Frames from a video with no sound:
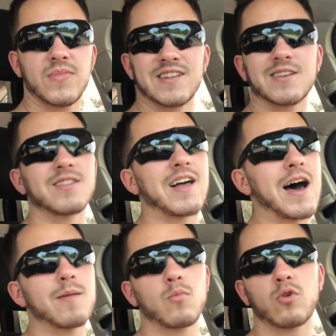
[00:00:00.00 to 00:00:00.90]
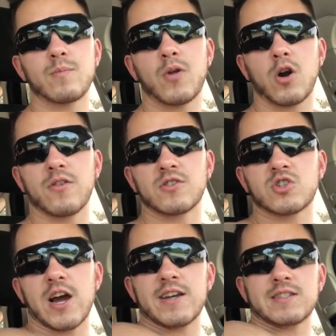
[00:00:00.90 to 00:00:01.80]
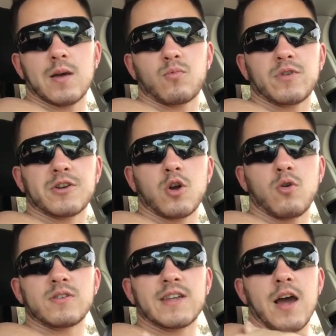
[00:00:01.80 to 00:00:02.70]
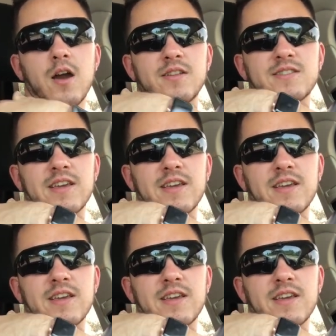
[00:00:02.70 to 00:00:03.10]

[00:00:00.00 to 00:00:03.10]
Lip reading: That's a lot more part of the tricep. When you're going down, it's